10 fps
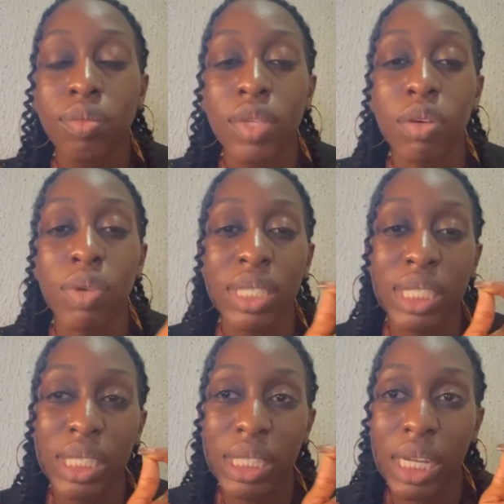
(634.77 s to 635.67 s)

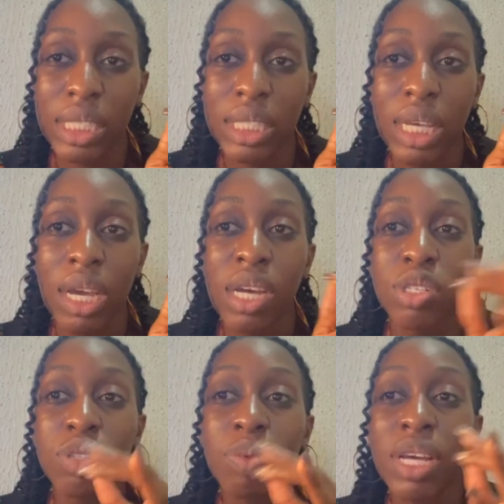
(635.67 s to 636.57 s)
resistance,
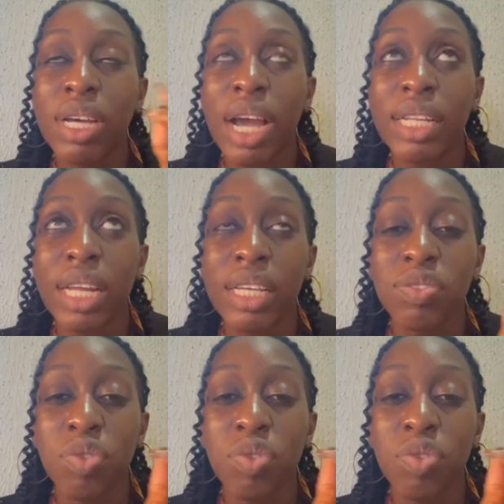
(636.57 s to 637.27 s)
treatment guidelines